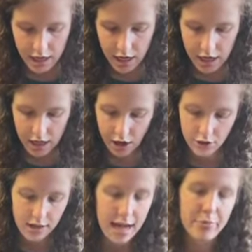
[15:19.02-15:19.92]
our
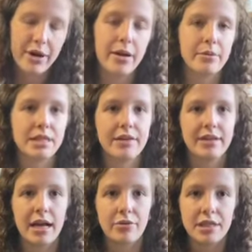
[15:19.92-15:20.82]
library was giving
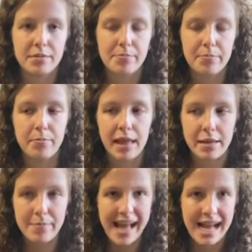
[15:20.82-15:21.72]
out these
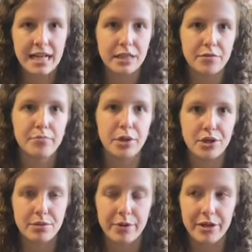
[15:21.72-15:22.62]
like bags of
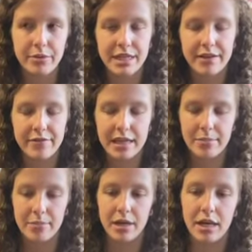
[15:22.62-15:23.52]
books where you would give them